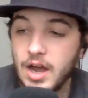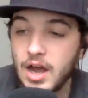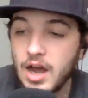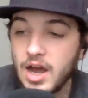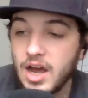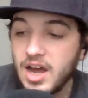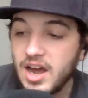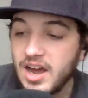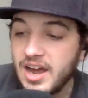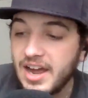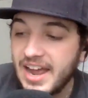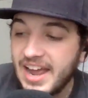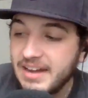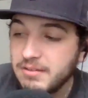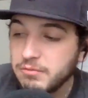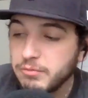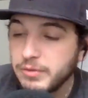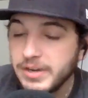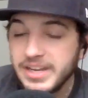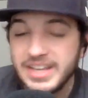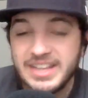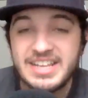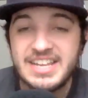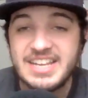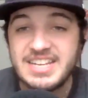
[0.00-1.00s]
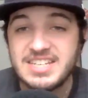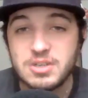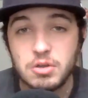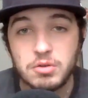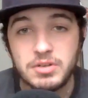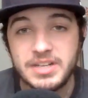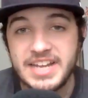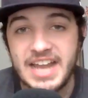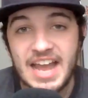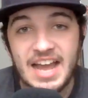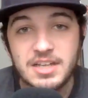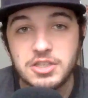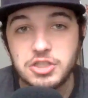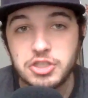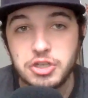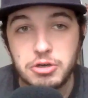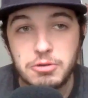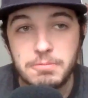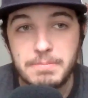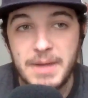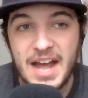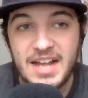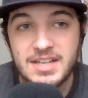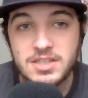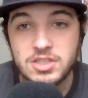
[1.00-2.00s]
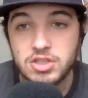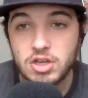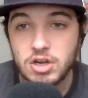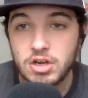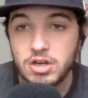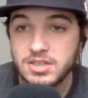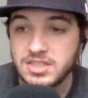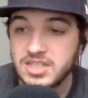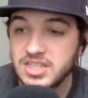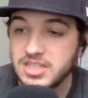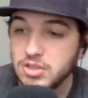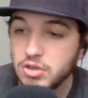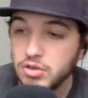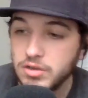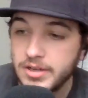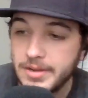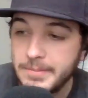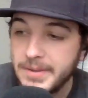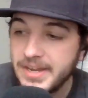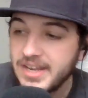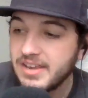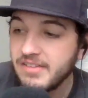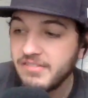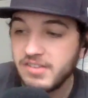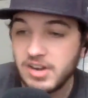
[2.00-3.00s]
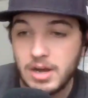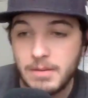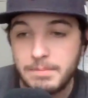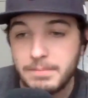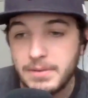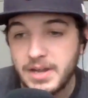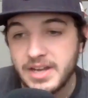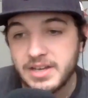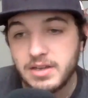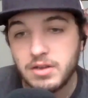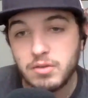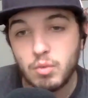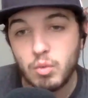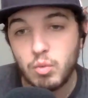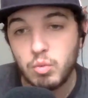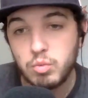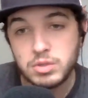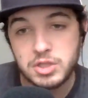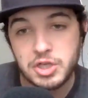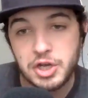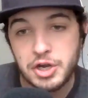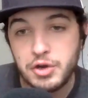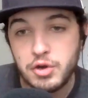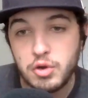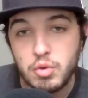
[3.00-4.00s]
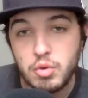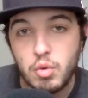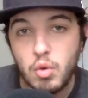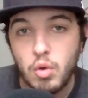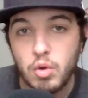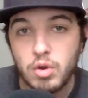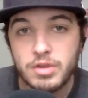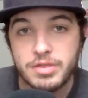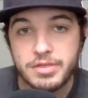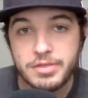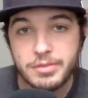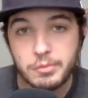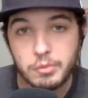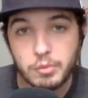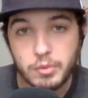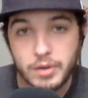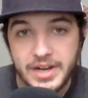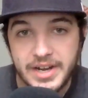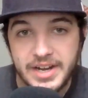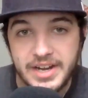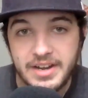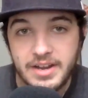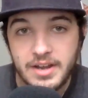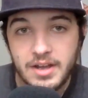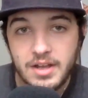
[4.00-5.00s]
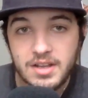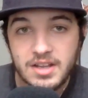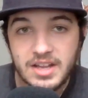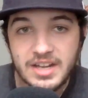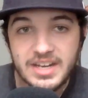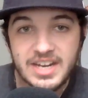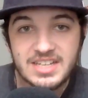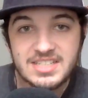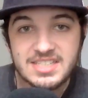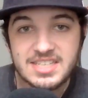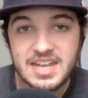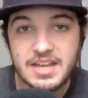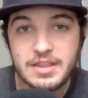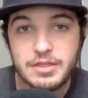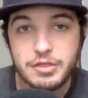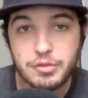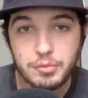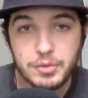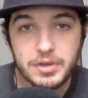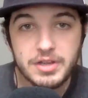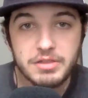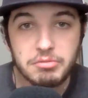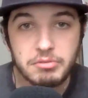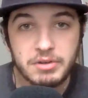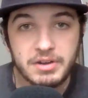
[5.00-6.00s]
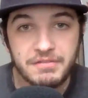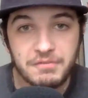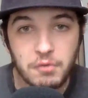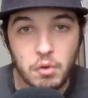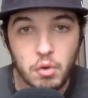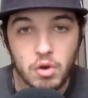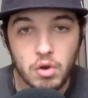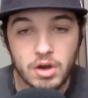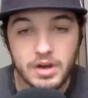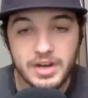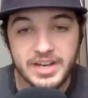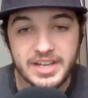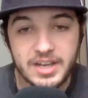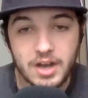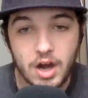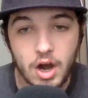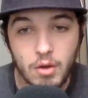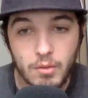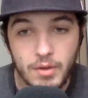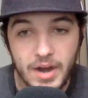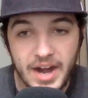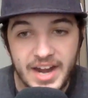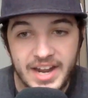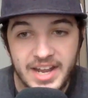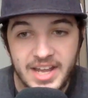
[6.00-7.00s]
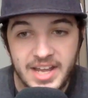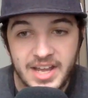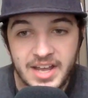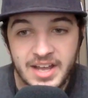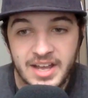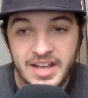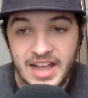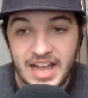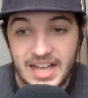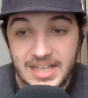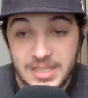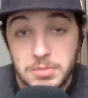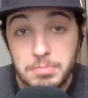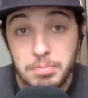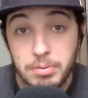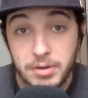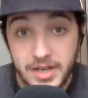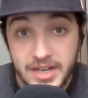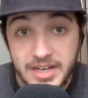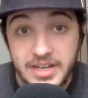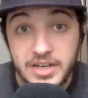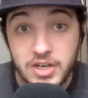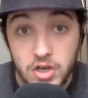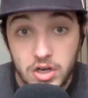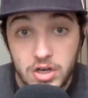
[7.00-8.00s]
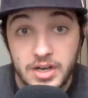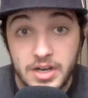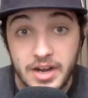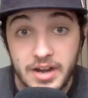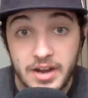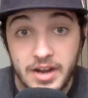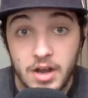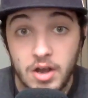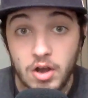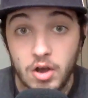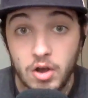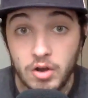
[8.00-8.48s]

Uh, and really, he's only had two bad starts. He's only been given up like two or three. Like I said, three three four ERA. That's pretty good.